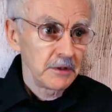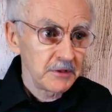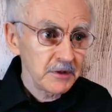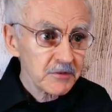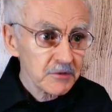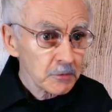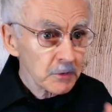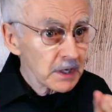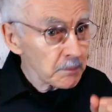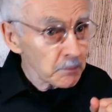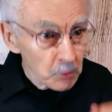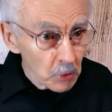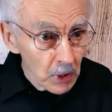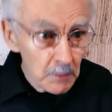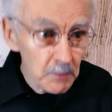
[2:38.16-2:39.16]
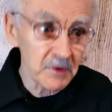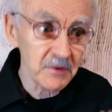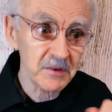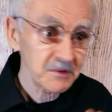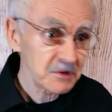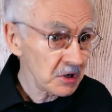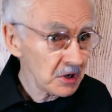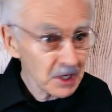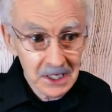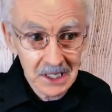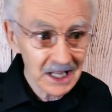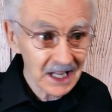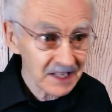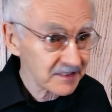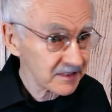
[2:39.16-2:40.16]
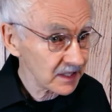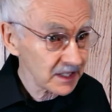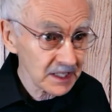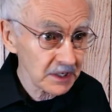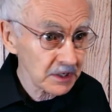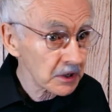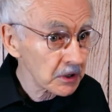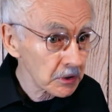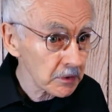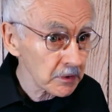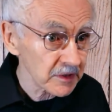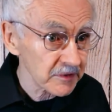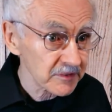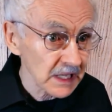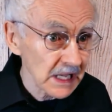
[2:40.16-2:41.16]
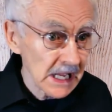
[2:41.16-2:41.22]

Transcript: This great promise is not an isolated occurrence.